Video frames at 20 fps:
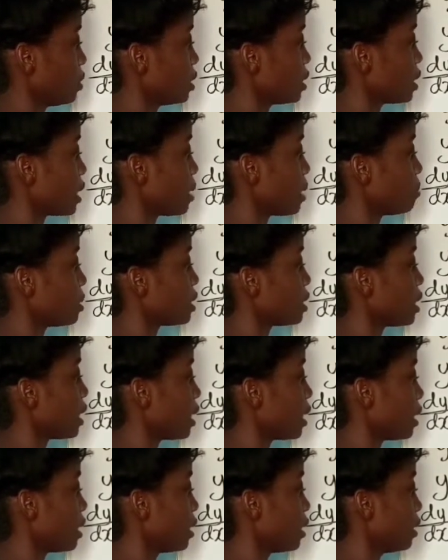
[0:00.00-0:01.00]
times
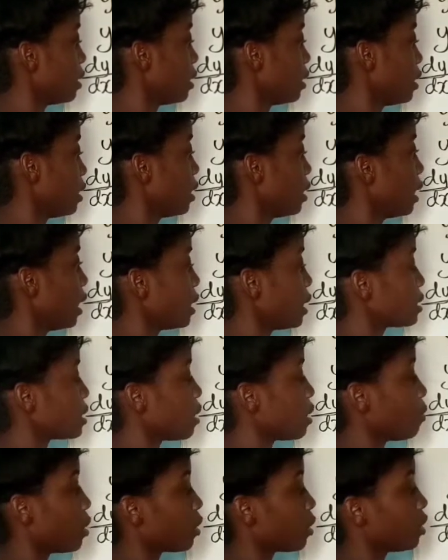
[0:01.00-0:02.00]
9x,
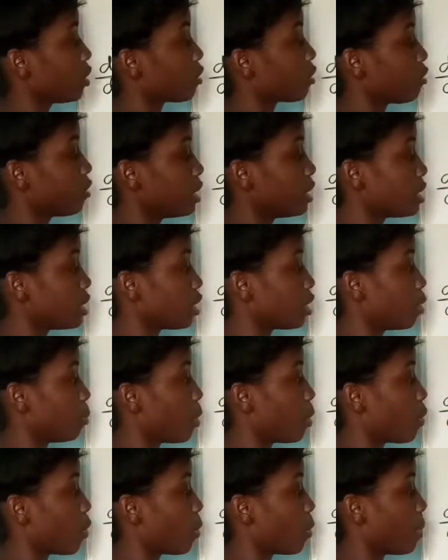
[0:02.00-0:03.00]
and we're decreasing the
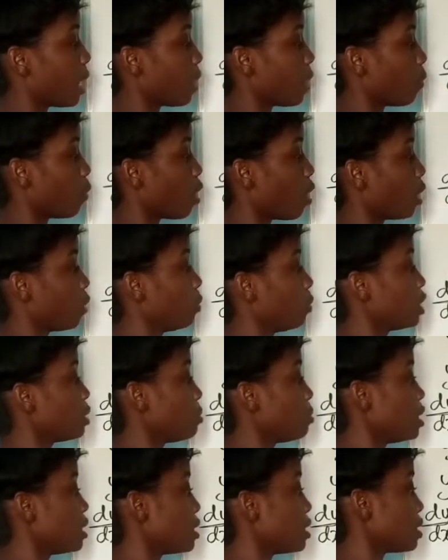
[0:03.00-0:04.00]
power by 1, which
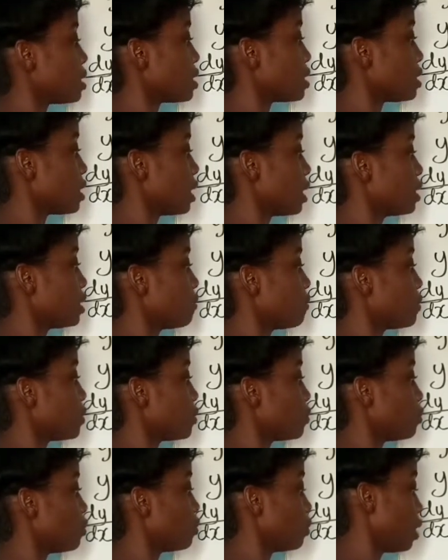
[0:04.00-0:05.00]
means this is negative
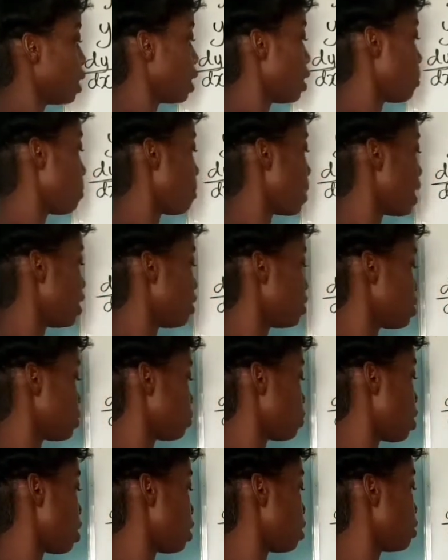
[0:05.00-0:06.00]
2 minus
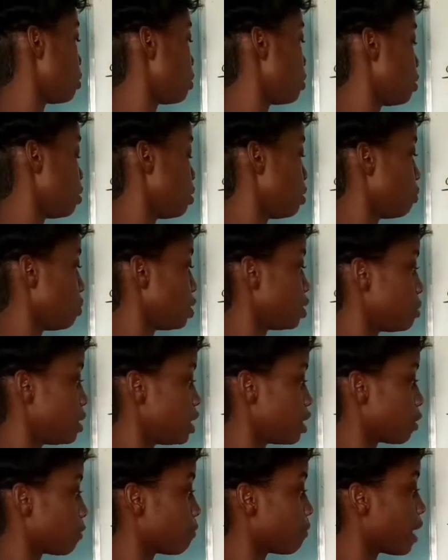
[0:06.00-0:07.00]
1, which
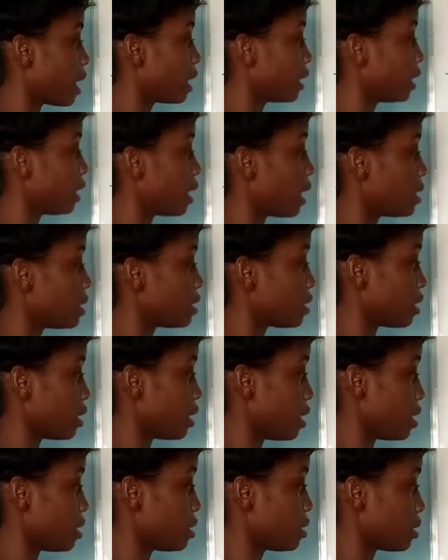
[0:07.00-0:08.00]
means our final answer
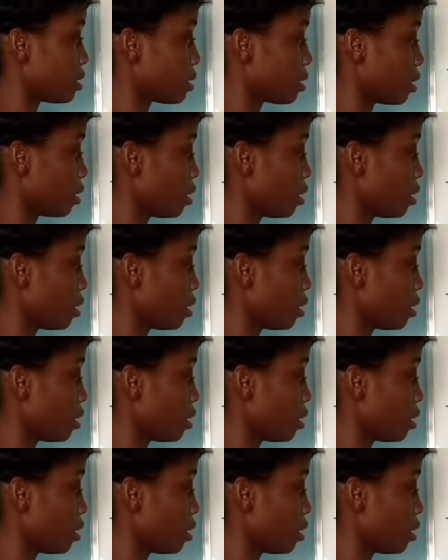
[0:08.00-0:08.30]
is